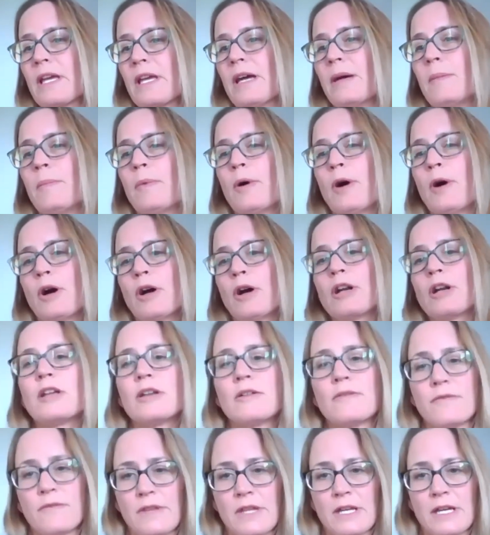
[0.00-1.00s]
a part
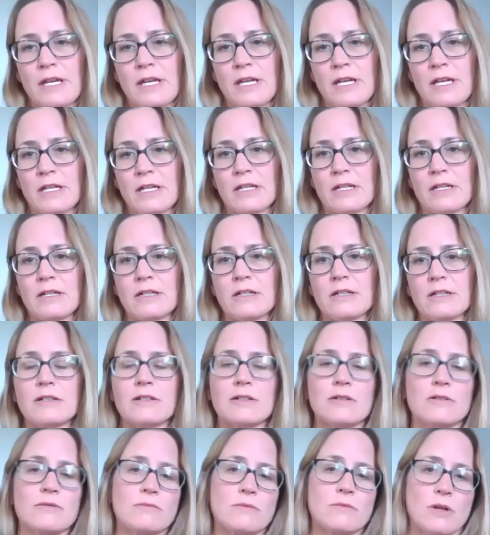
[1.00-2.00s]
of the
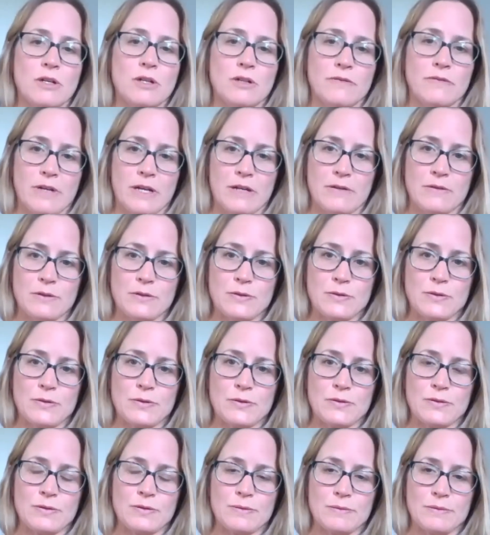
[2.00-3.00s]

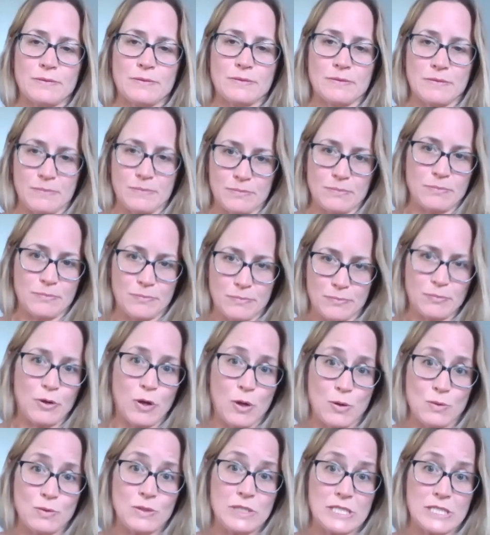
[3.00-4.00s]
coronavirus
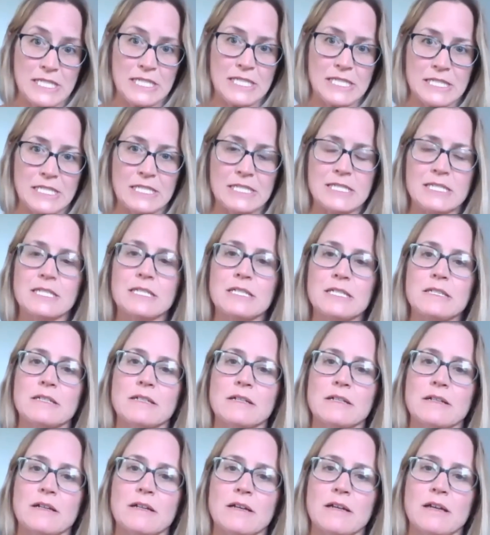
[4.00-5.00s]
protein
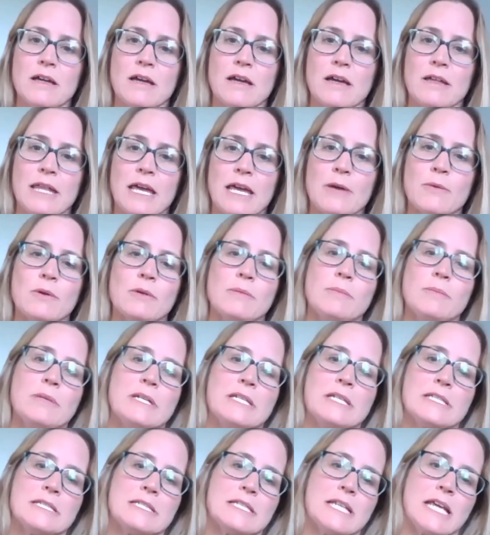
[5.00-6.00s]
that would
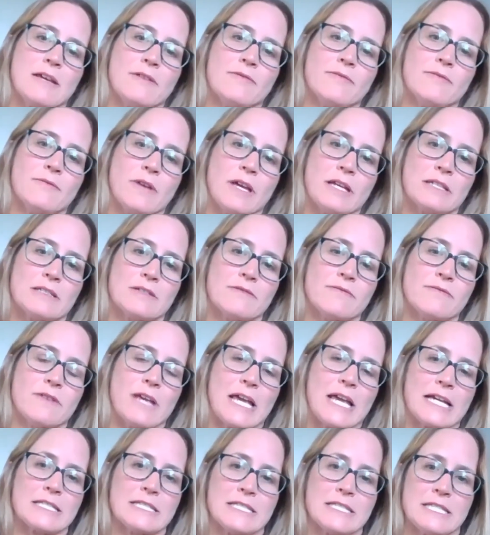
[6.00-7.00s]
be safe as a
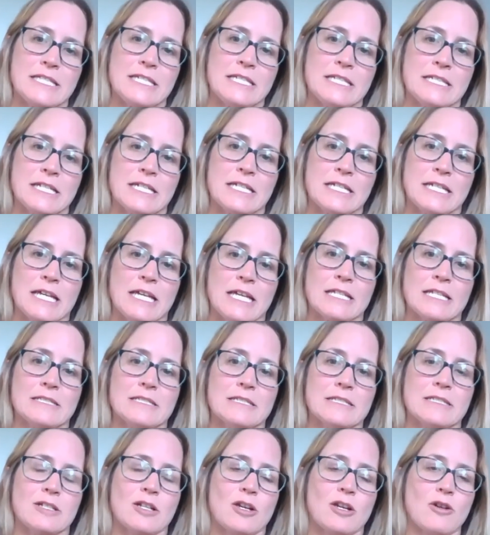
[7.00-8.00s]
vaccine
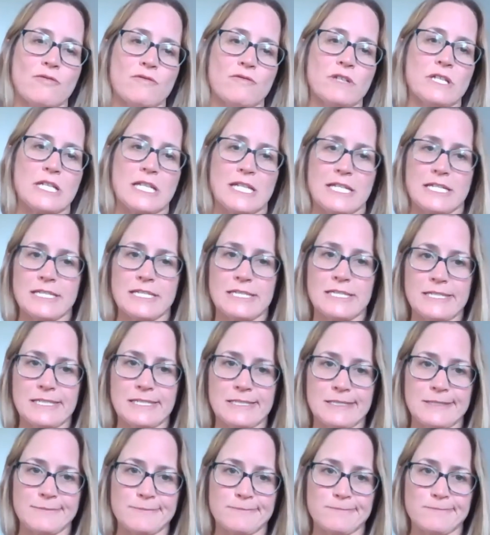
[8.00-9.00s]
against
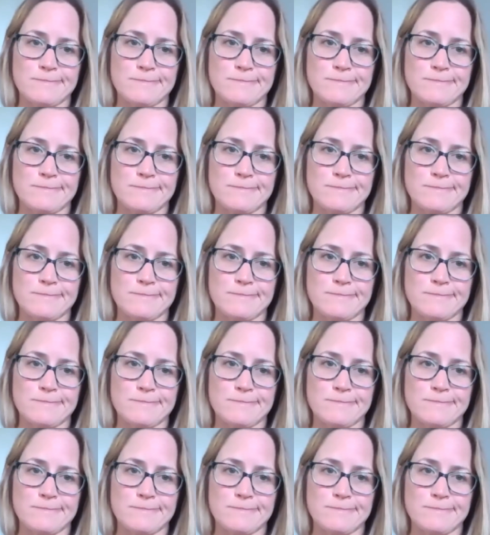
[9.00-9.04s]
COVID-19.